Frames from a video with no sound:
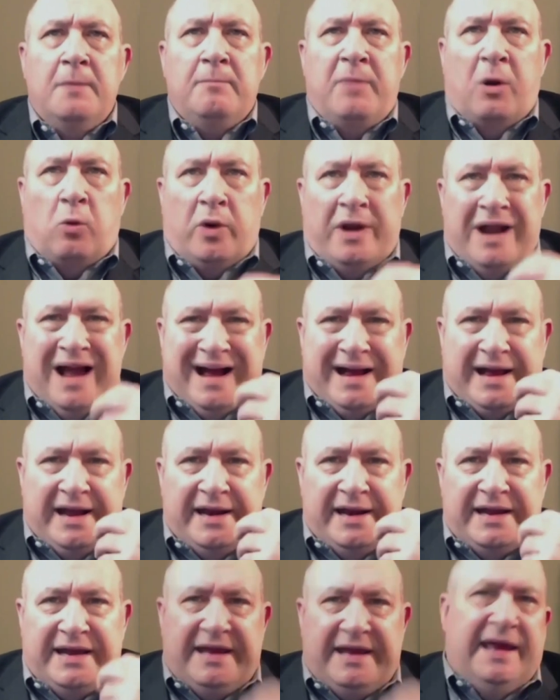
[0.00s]
But we're not
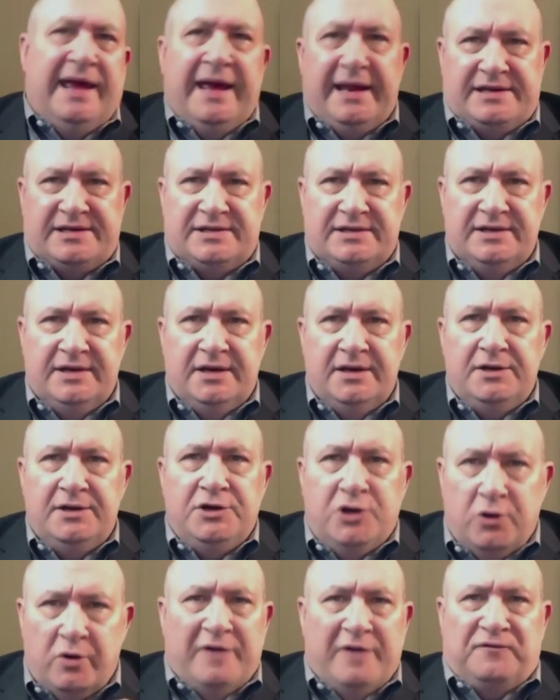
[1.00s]
going to get
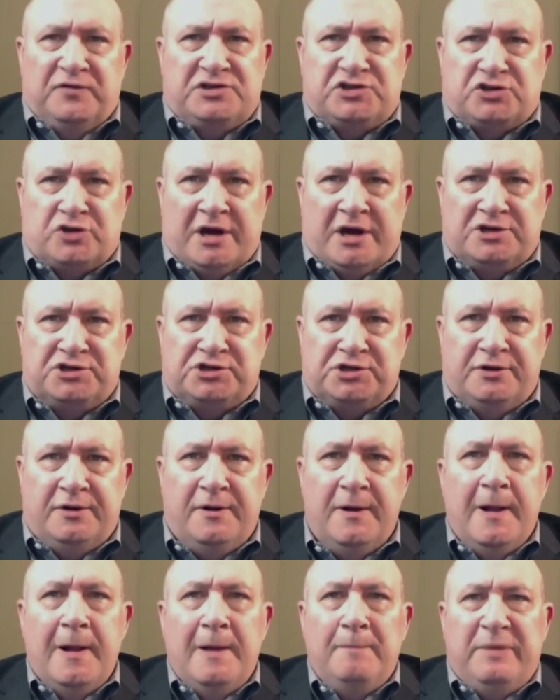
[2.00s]
new
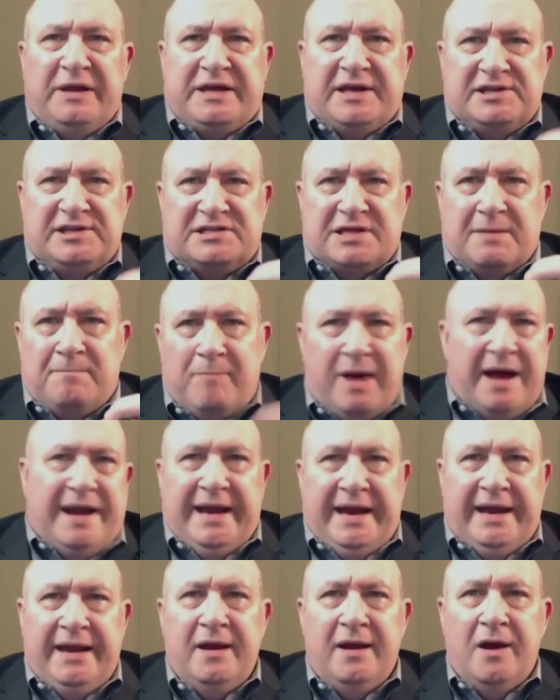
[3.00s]
infrastructure because the
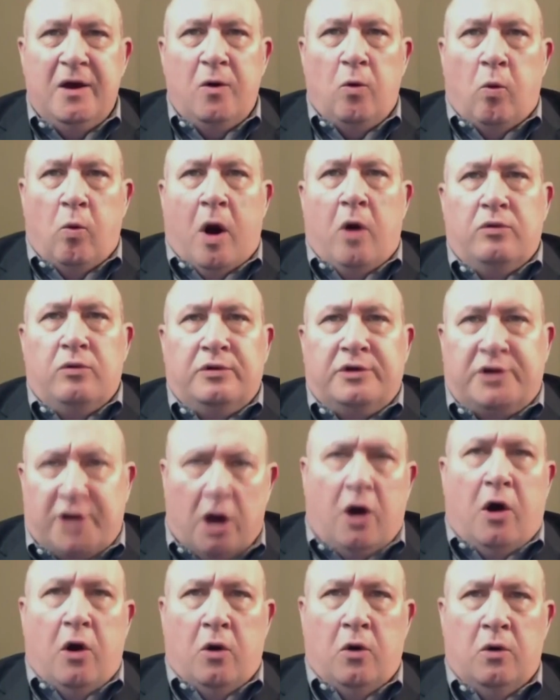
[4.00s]
money won't
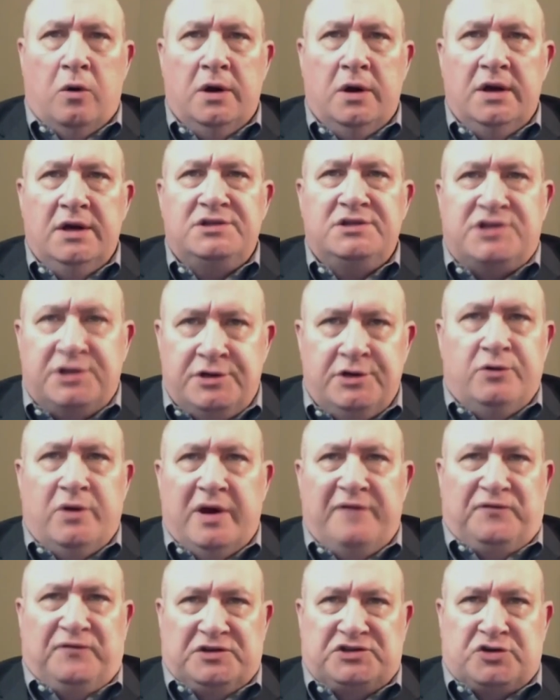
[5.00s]
go to new
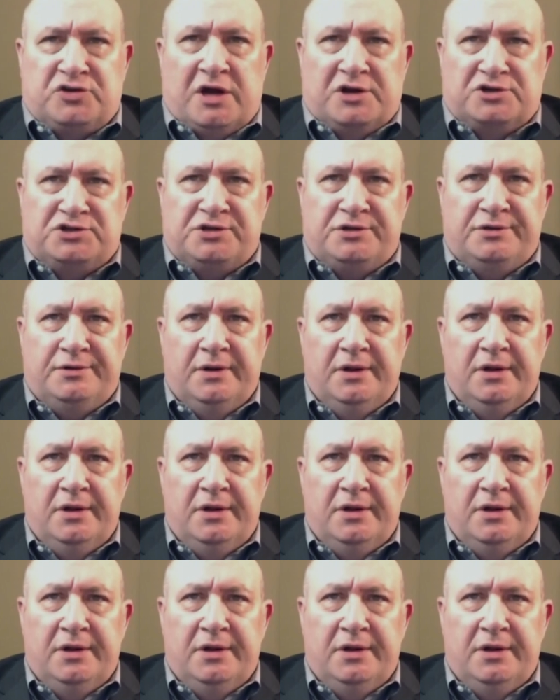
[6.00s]
infrastructure.